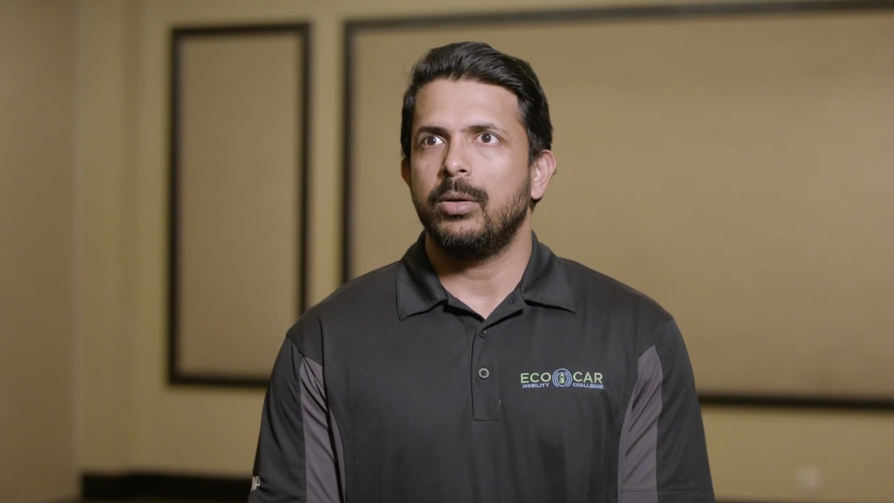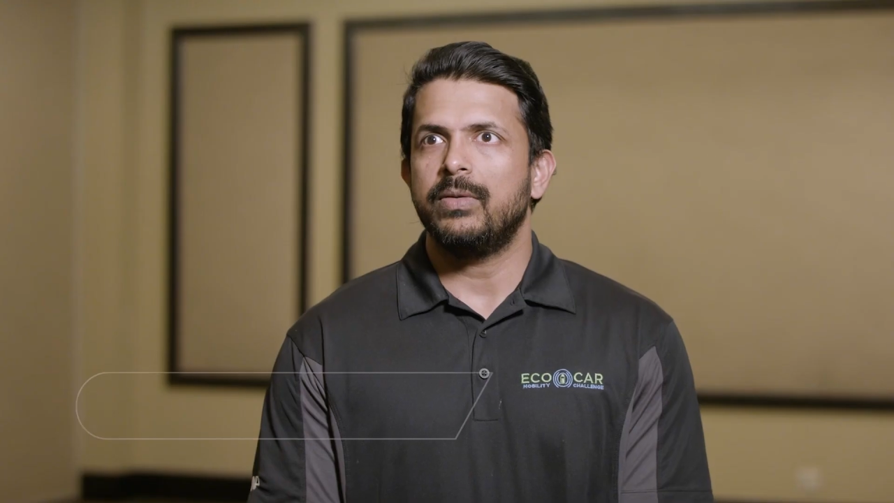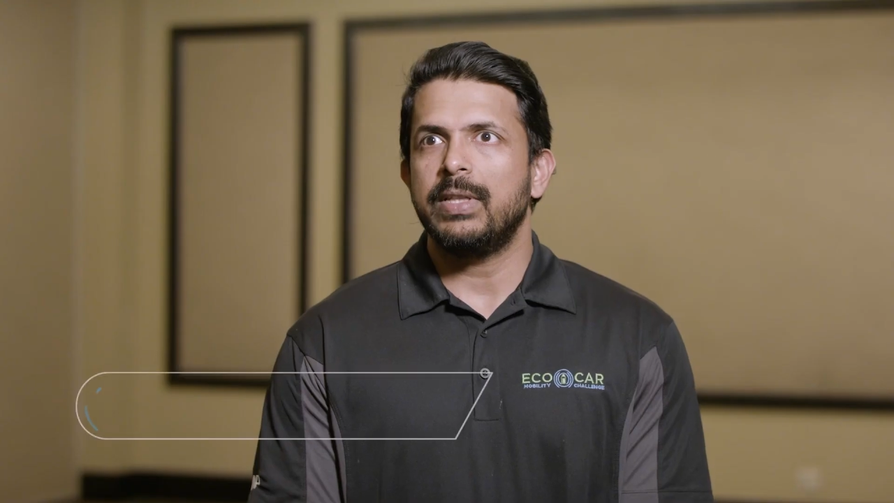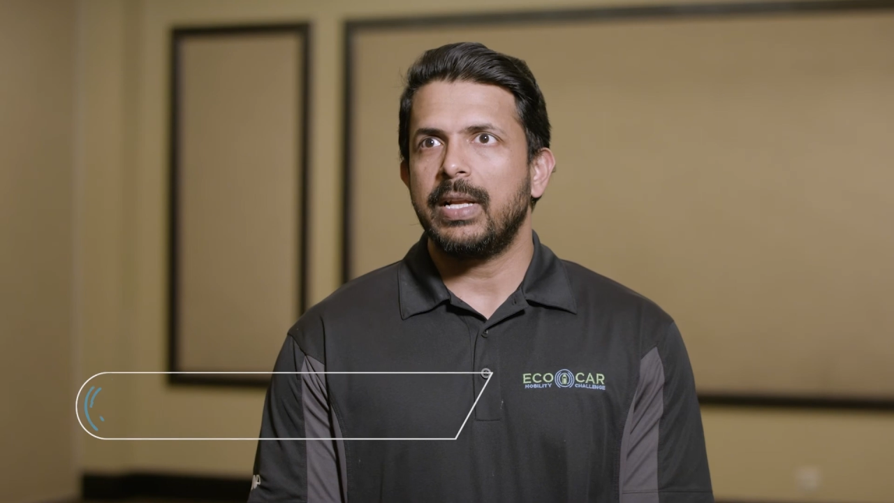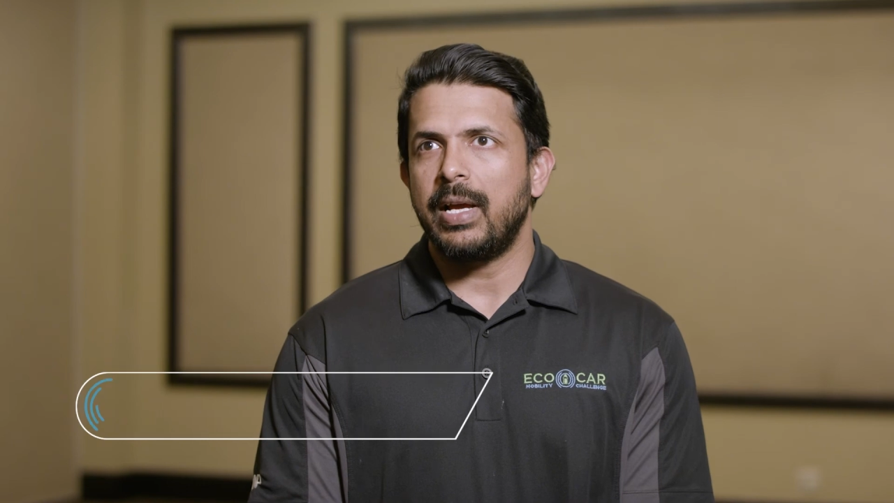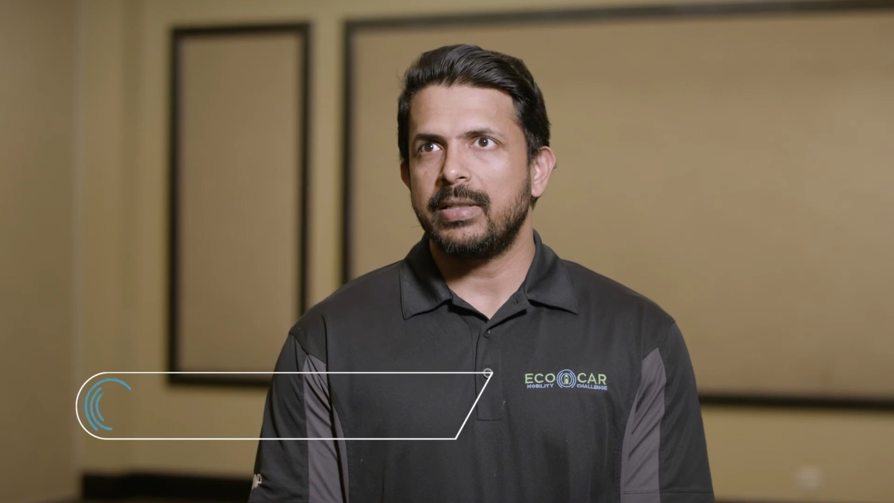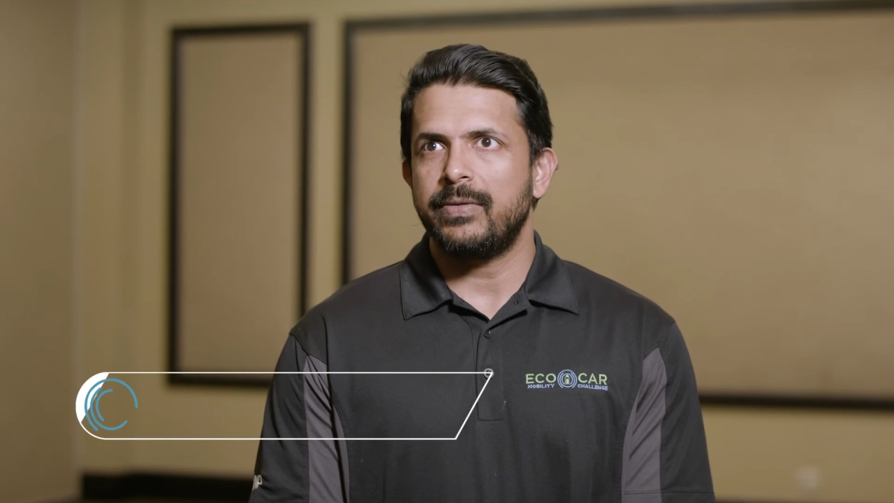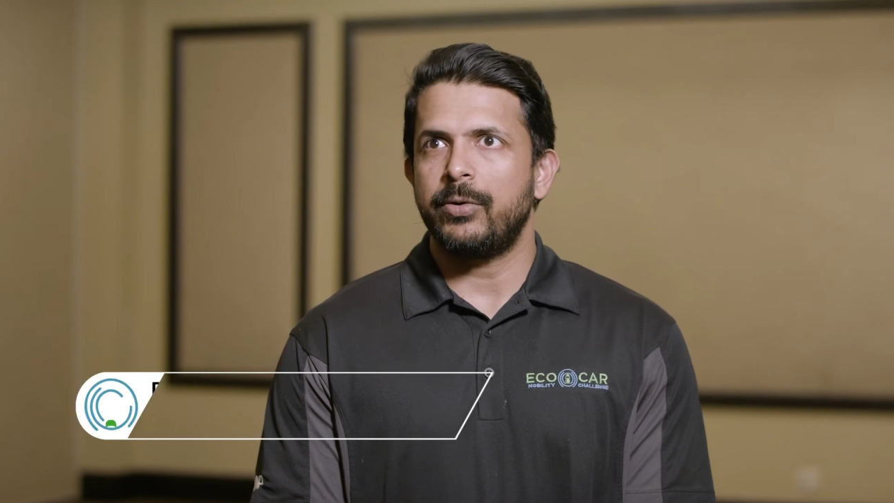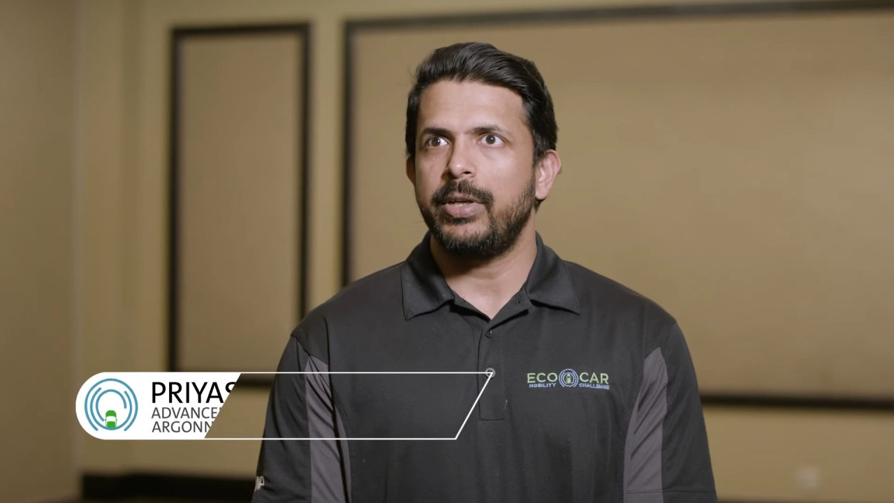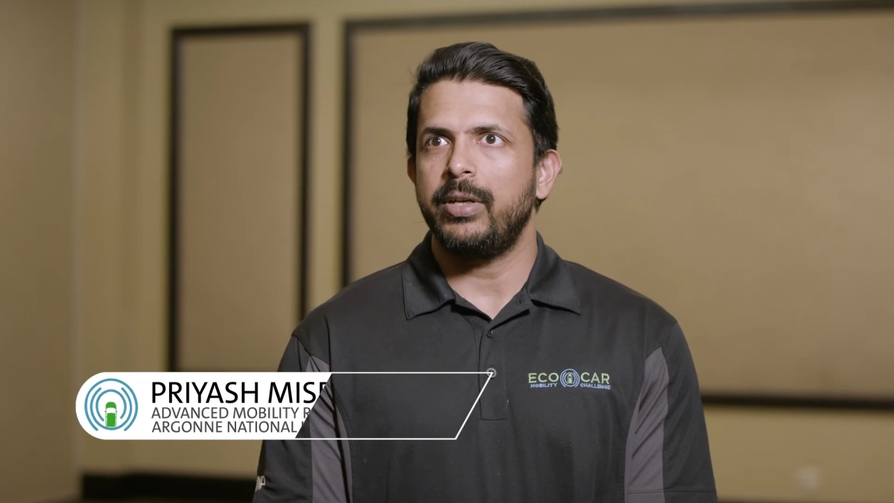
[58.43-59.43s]
Over the last
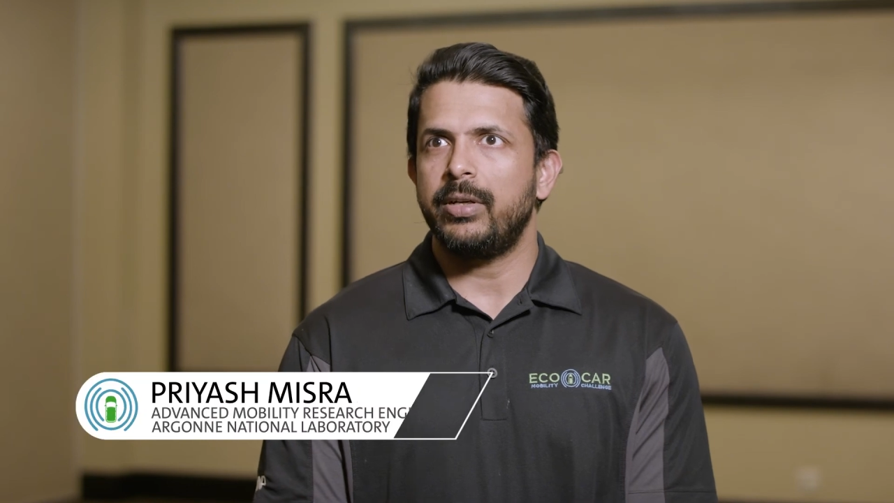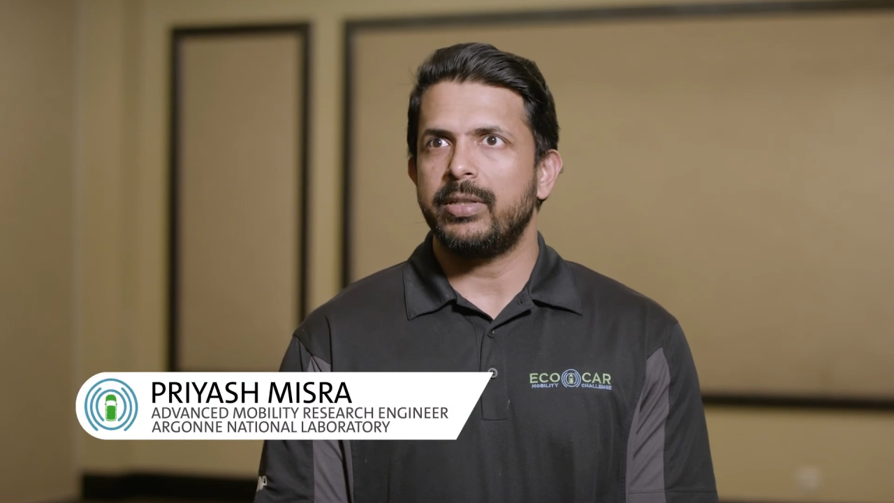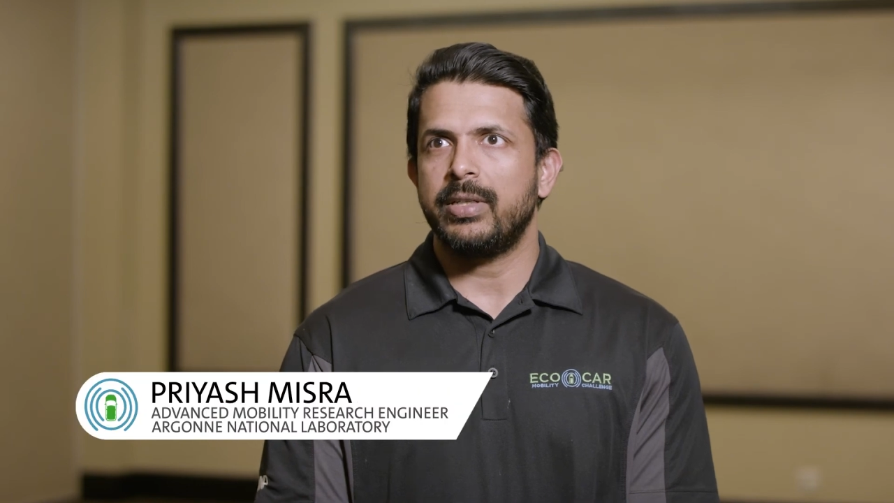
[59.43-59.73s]
four years,